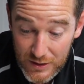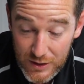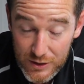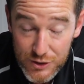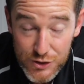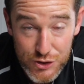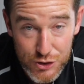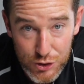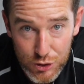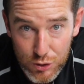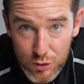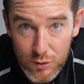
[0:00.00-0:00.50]

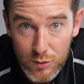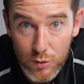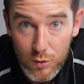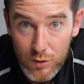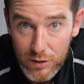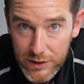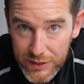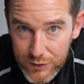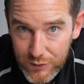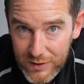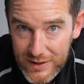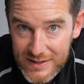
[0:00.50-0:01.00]
2 or
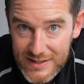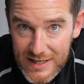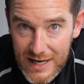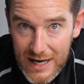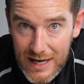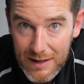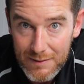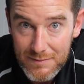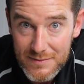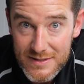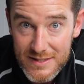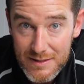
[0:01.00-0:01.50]
3
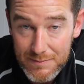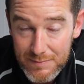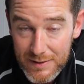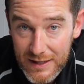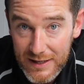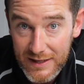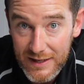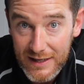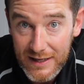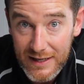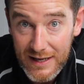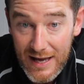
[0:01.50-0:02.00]
times
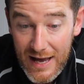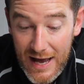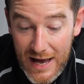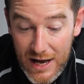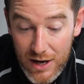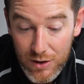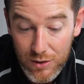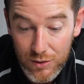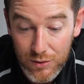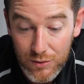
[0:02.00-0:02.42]
depending how